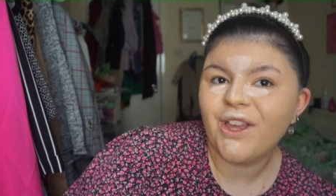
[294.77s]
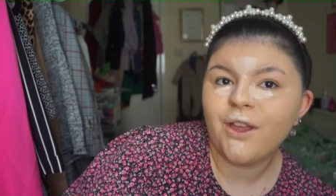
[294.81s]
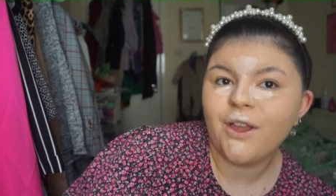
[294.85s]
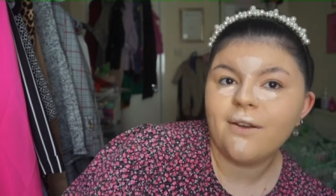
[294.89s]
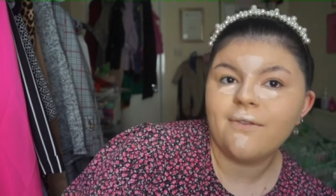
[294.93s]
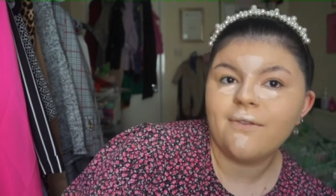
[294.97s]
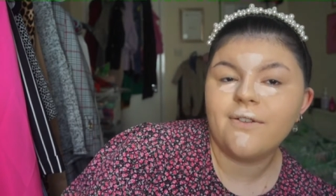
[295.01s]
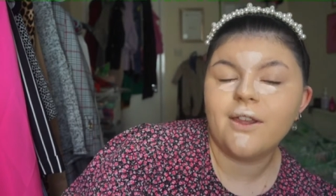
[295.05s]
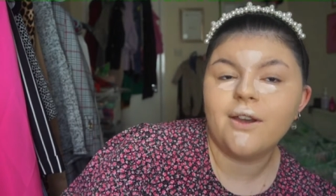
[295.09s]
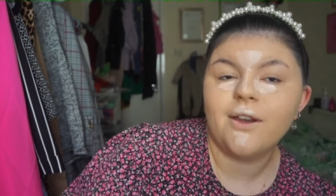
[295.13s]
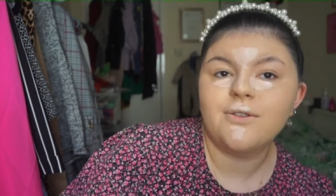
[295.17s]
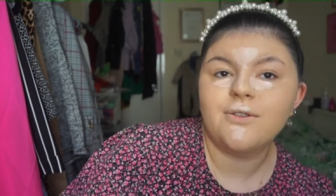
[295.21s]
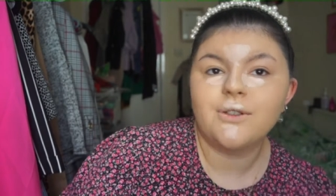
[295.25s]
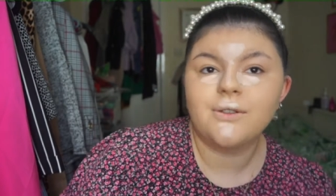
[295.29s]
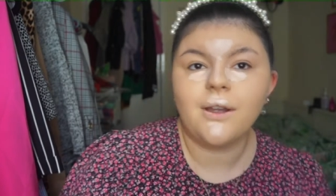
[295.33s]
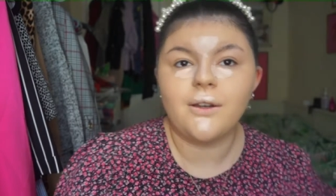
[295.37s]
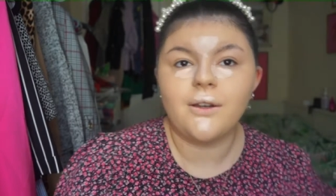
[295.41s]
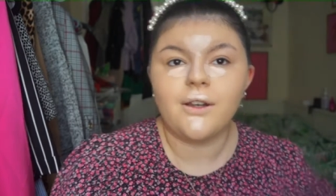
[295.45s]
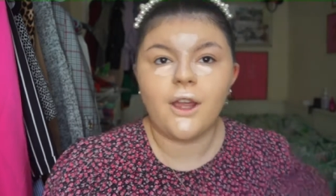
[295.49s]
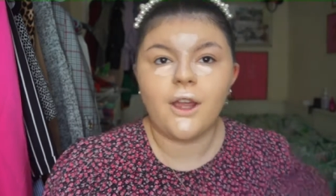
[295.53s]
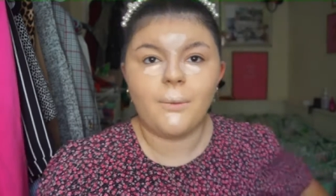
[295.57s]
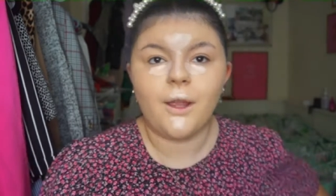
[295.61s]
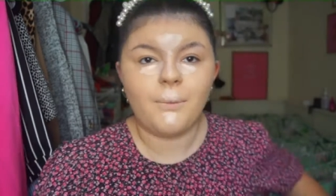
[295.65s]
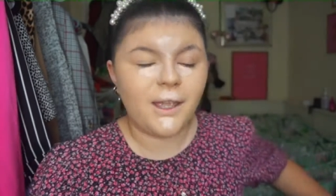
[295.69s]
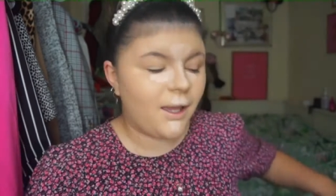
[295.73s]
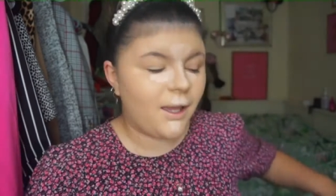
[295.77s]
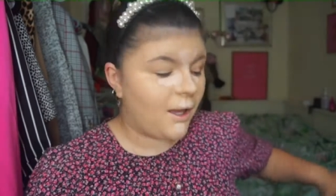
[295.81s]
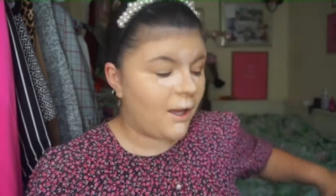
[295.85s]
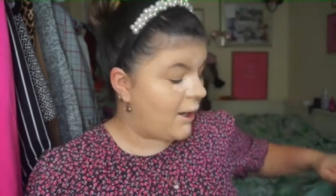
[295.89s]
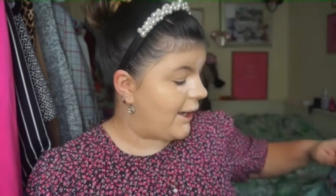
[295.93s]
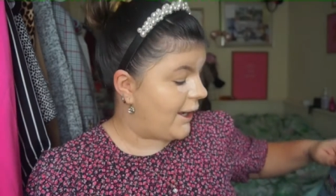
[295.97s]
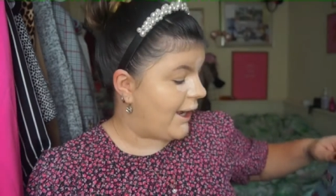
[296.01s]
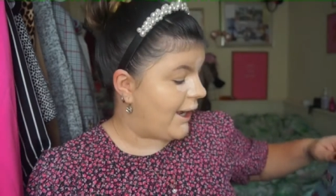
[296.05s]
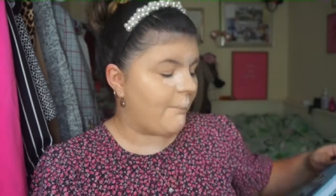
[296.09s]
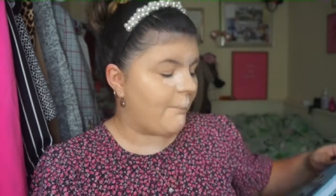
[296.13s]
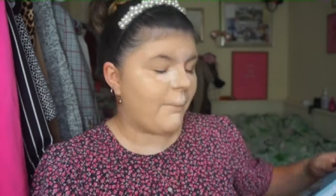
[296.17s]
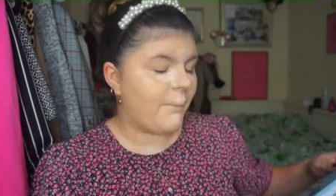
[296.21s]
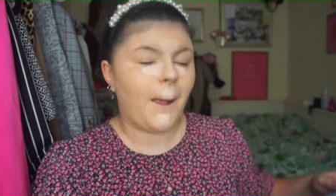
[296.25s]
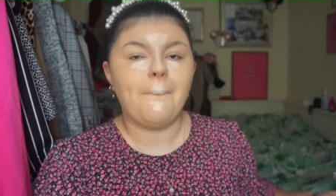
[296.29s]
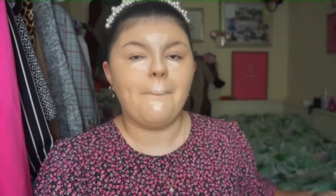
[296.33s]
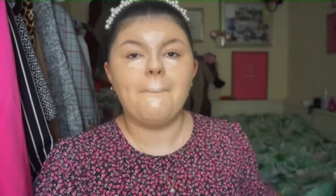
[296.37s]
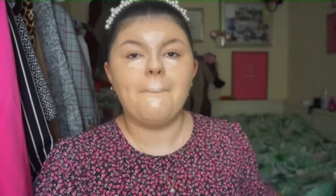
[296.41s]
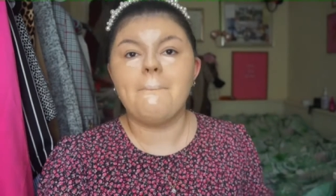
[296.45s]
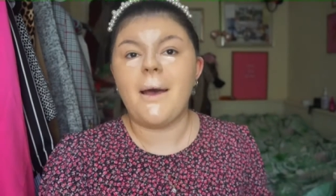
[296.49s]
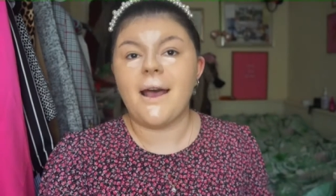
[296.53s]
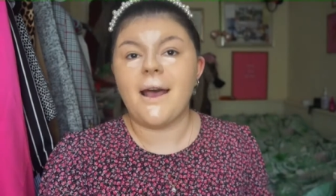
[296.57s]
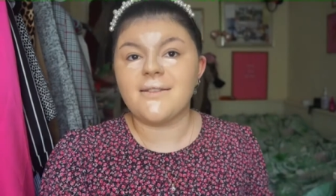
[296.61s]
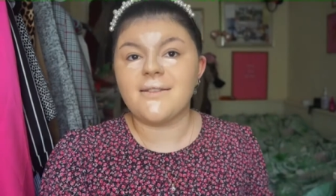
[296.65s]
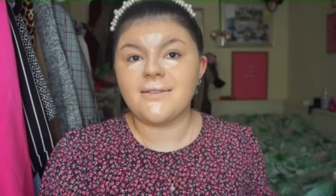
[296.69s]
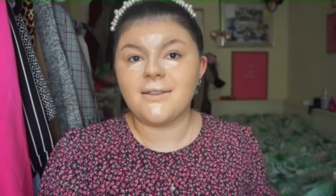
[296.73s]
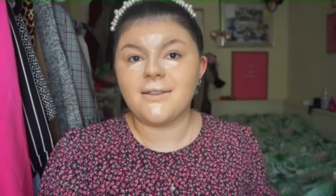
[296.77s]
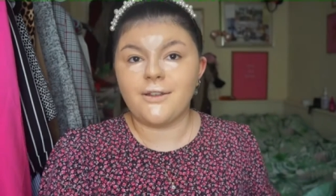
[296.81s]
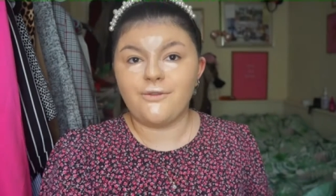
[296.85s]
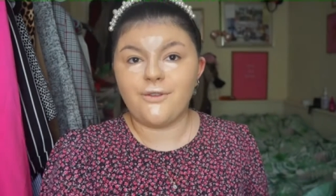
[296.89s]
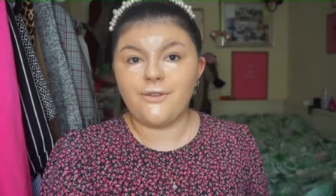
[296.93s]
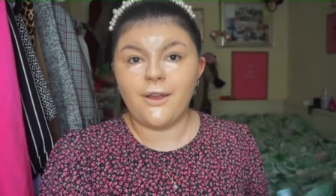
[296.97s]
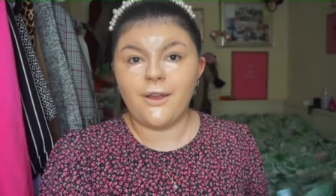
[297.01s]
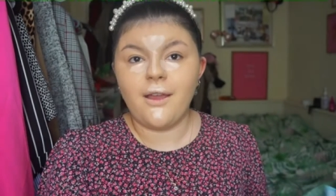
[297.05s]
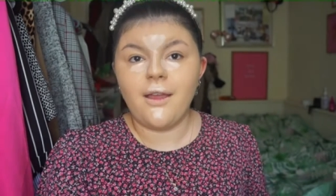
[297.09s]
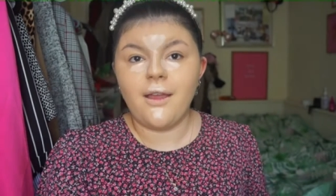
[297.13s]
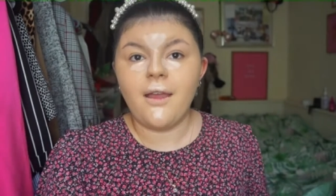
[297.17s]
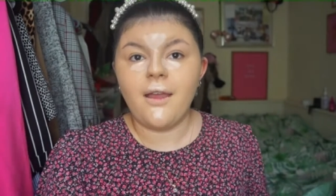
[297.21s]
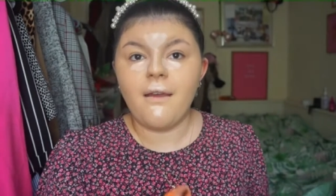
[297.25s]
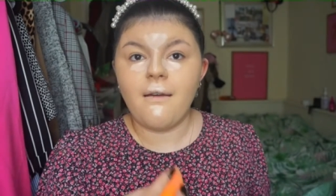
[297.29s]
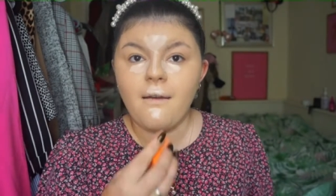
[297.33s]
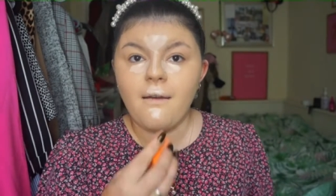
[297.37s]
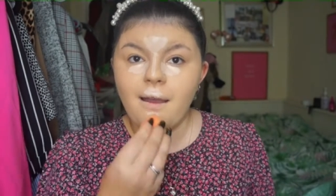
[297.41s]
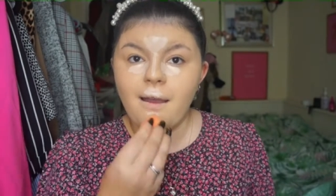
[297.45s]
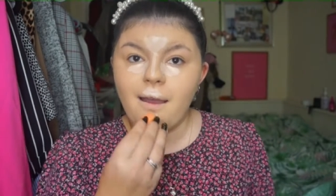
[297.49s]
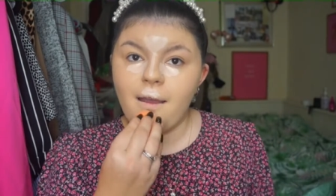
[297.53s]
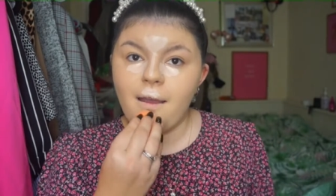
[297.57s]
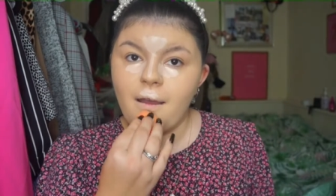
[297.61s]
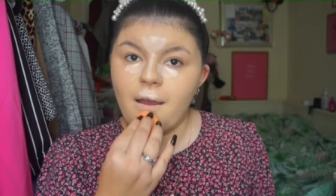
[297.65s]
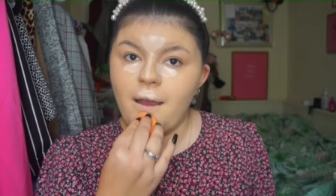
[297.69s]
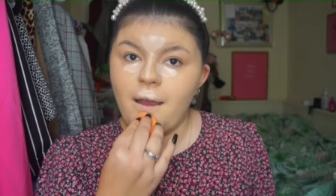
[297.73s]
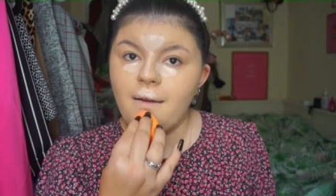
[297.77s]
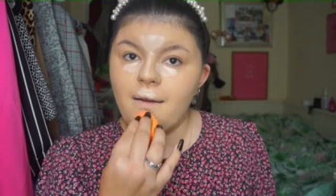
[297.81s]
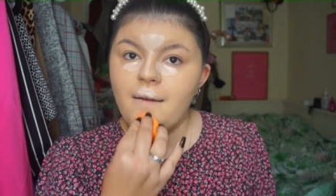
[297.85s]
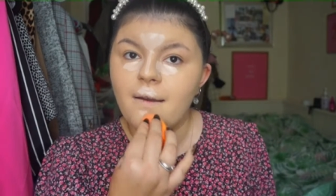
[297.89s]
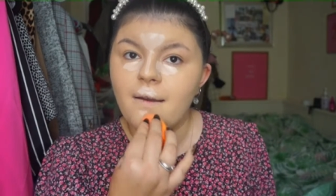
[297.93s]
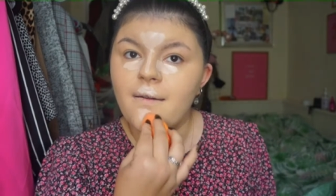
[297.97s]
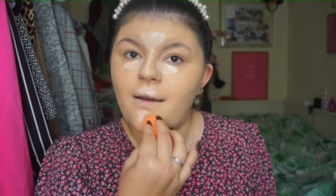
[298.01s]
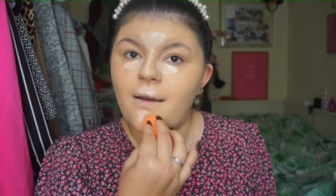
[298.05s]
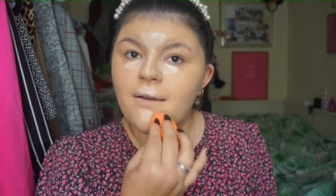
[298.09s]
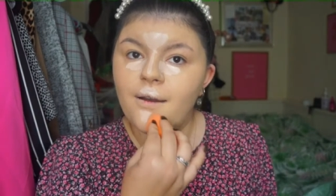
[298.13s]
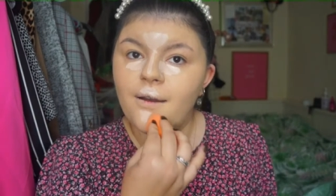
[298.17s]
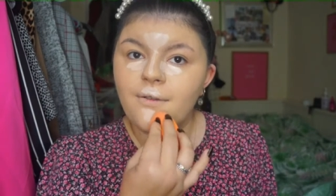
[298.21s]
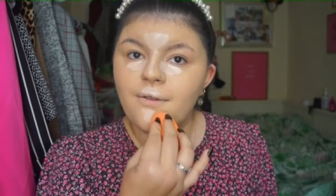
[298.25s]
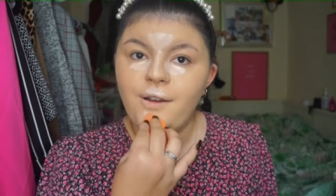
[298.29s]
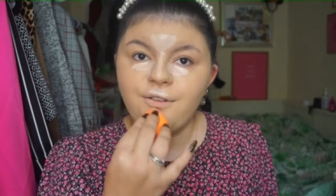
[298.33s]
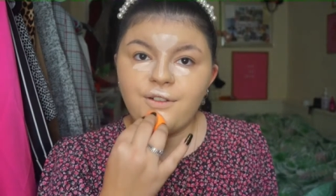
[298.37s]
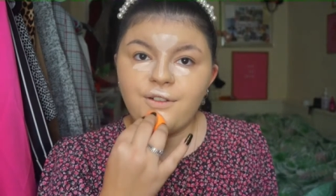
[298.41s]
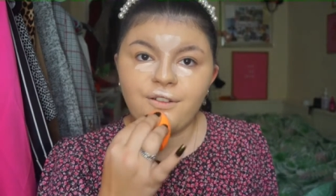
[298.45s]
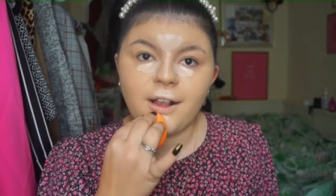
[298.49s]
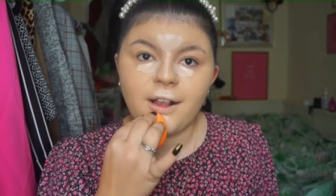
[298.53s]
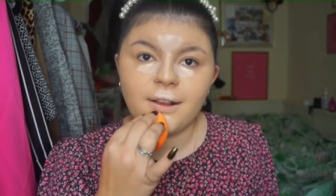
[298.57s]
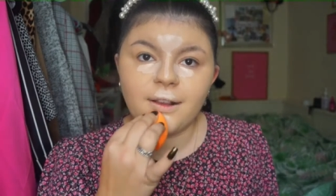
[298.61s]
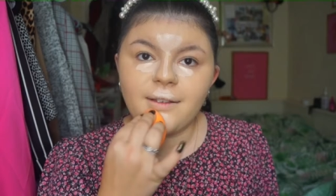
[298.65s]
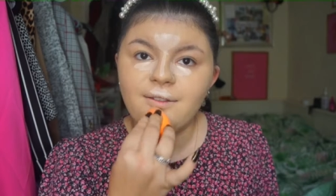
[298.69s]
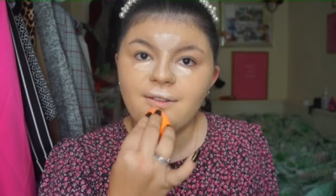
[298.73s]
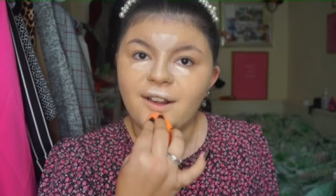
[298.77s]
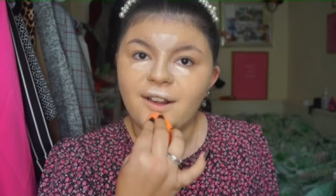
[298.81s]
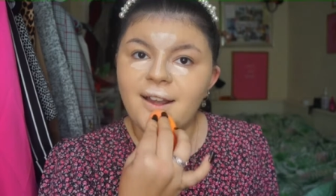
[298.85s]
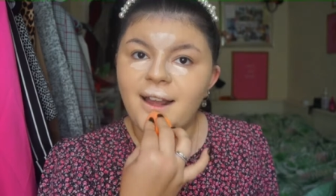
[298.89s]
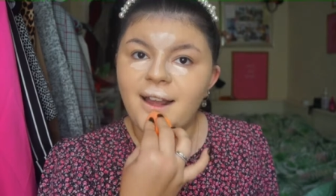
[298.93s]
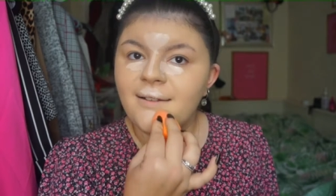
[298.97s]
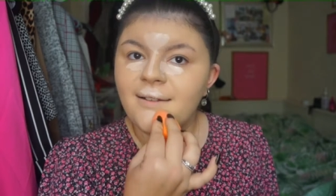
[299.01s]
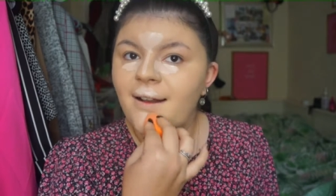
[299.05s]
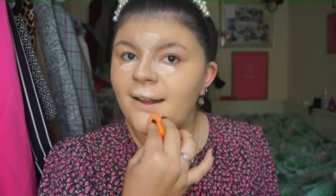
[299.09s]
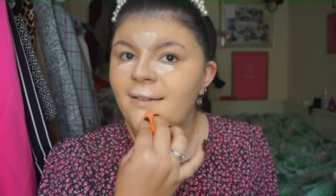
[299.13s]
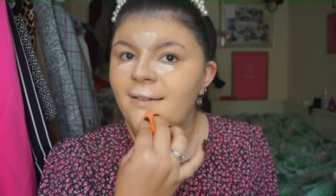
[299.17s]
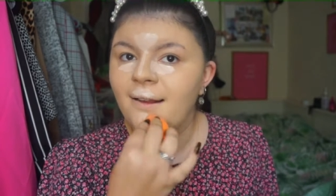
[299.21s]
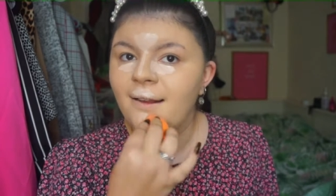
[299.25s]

for those who don't know me, I am a massive Friends fan.